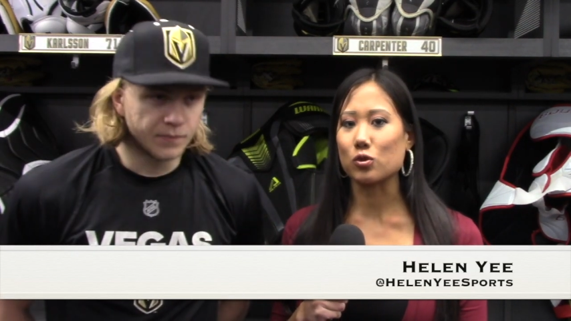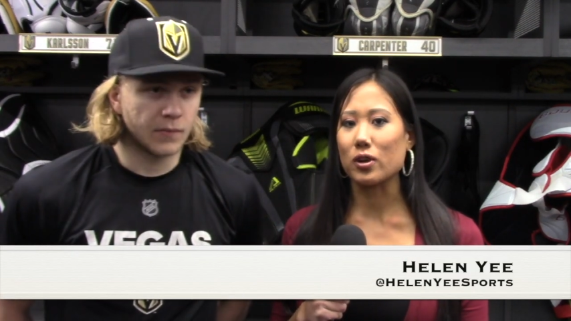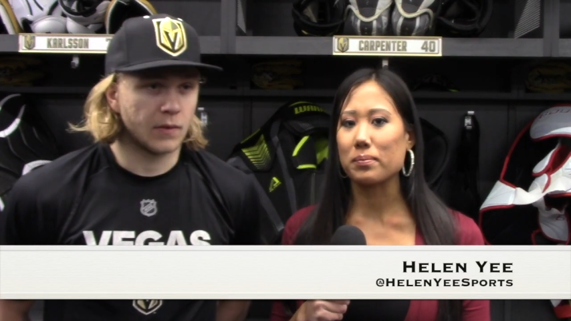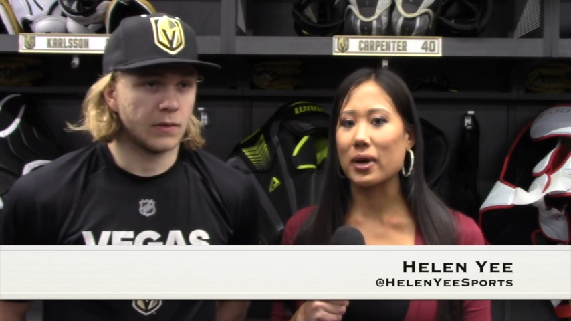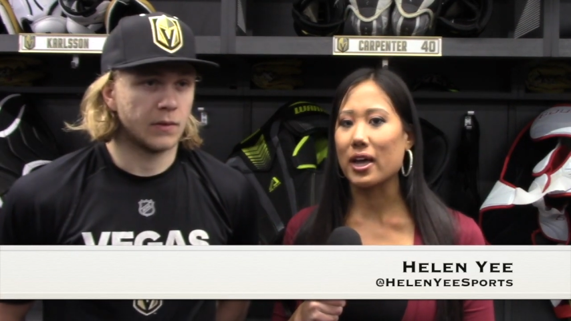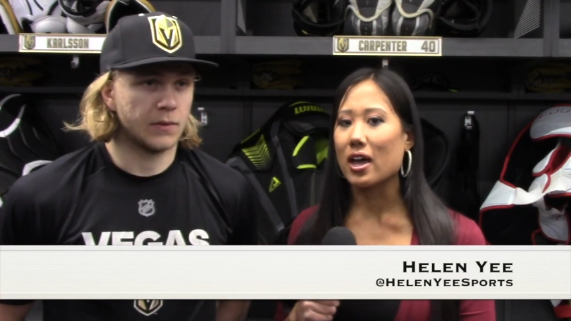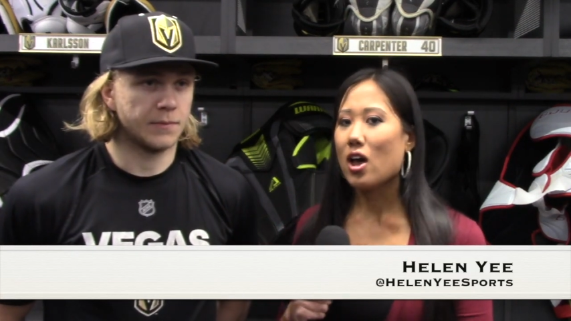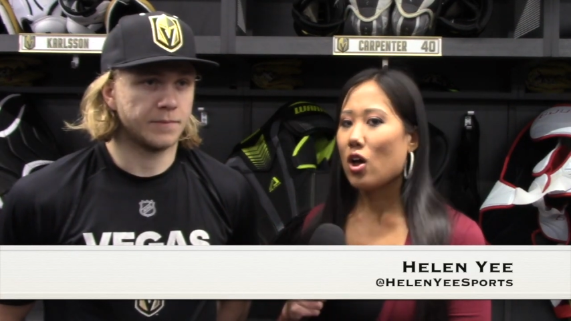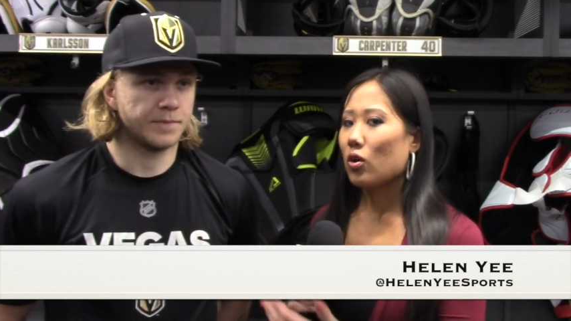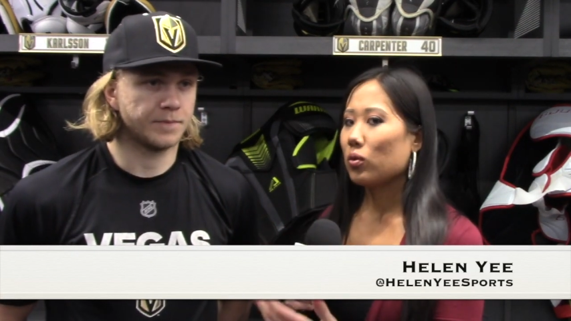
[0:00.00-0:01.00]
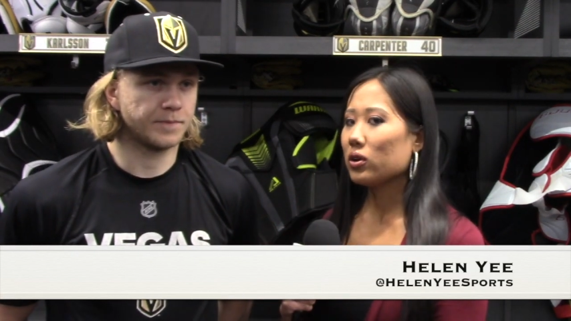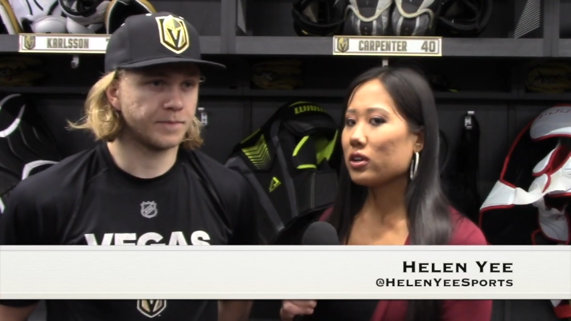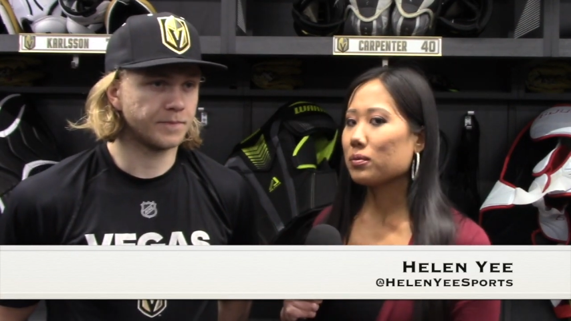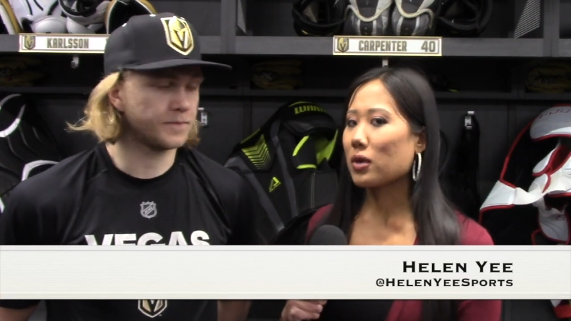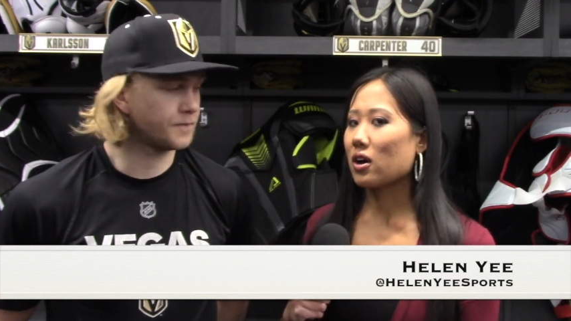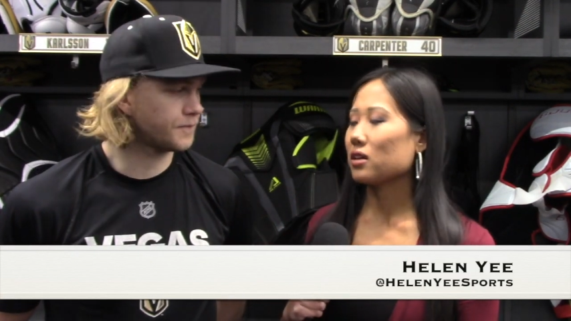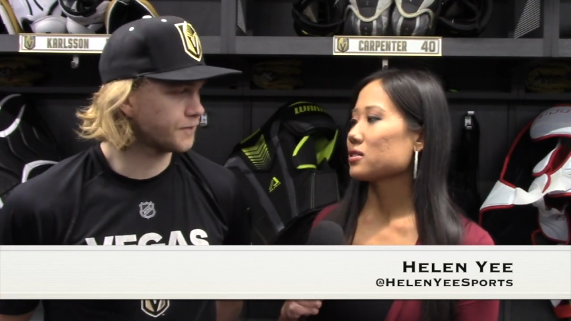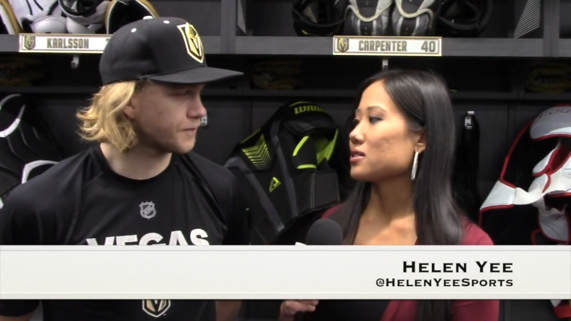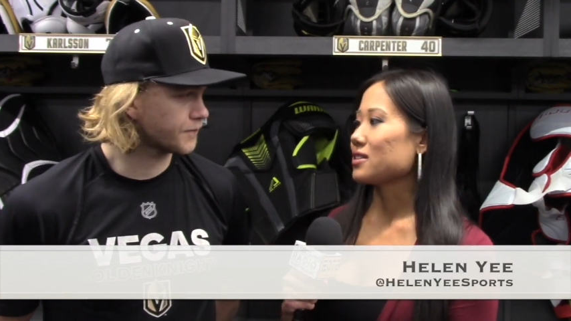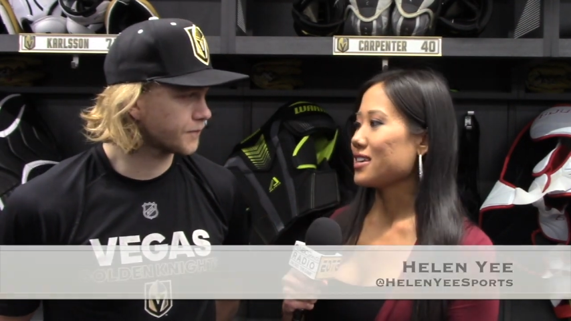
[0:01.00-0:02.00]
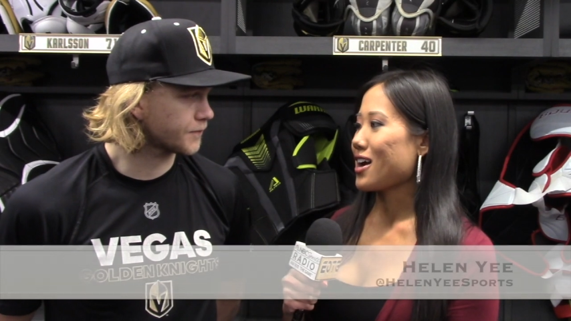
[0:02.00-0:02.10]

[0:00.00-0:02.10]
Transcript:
Speaker 1: joined by William Karlsson.